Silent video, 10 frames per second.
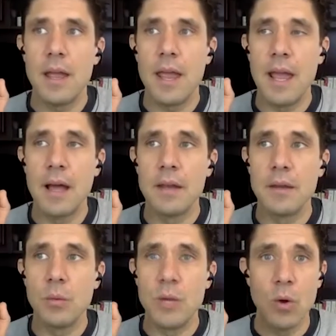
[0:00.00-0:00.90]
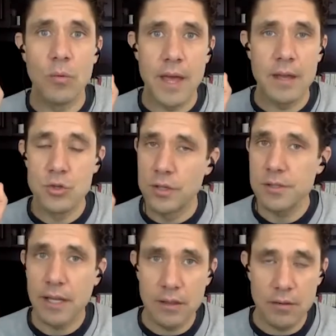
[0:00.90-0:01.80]
And we know that,
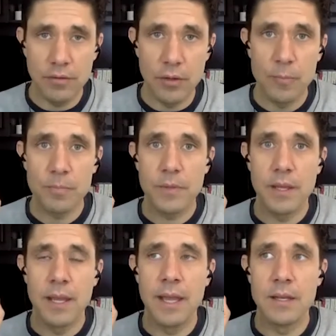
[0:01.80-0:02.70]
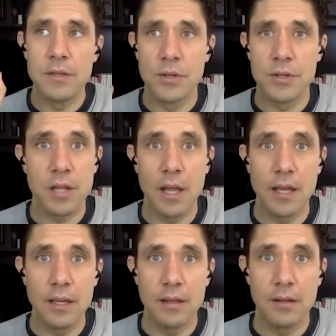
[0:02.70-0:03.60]
just like the flu and just
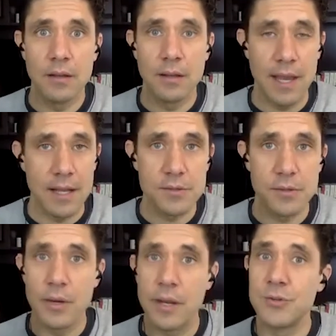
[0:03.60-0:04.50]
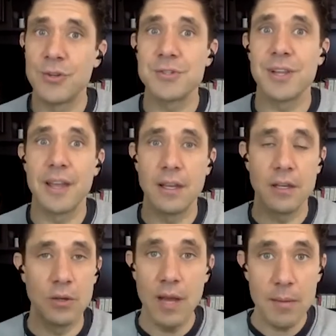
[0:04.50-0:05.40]
like cancer and just like,
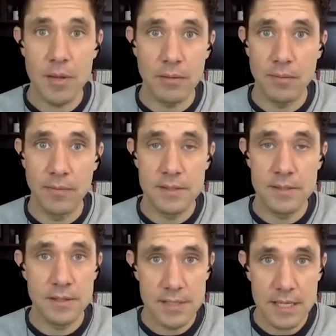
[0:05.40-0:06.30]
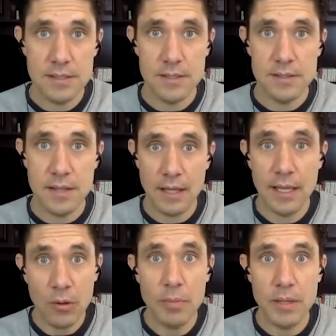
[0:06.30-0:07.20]
you name it, these diseases that
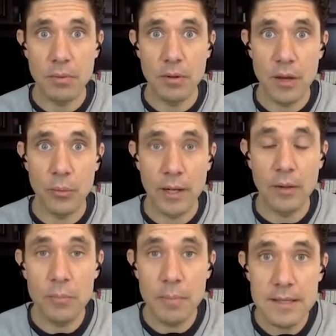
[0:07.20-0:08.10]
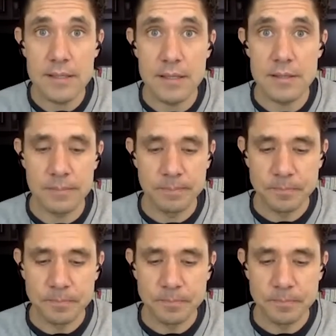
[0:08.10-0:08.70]
kill people on a regular basis.